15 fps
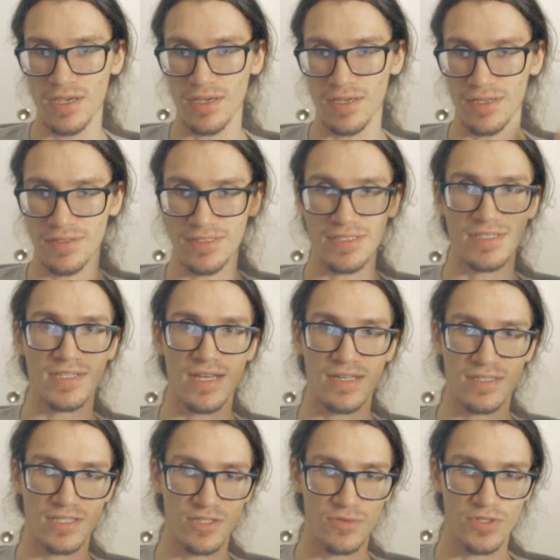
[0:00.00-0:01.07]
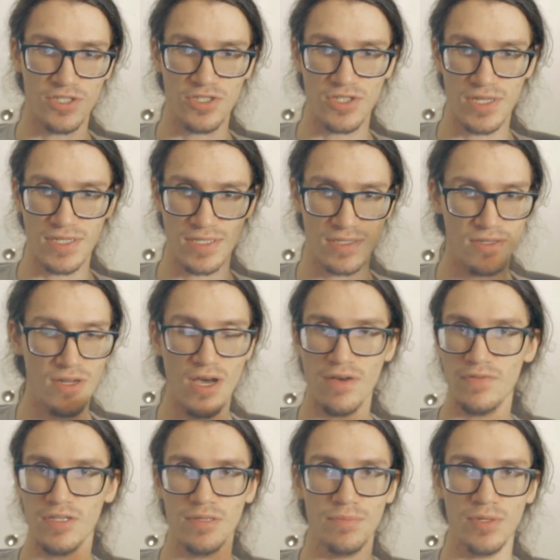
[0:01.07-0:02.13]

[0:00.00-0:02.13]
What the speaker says: in these tests, so it's just Navi and